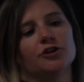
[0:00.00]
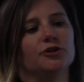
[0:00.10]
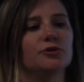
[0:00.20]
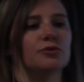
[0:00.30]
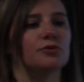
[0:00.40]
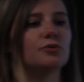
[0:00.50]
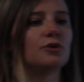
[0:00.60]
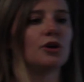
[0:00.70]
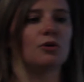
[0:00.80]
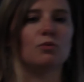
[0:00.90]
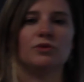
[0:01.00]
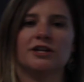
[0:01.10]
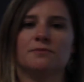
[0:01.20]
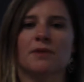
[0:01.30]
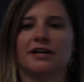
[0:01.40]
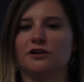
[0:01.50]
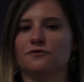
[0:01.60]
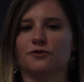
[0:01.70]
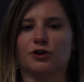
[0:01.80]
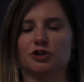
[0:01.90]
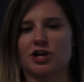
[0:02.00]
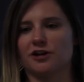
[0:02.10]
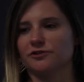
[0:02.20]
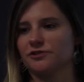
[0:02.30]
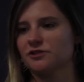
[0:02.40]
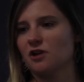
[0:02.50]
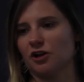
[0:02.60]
You need money for your child's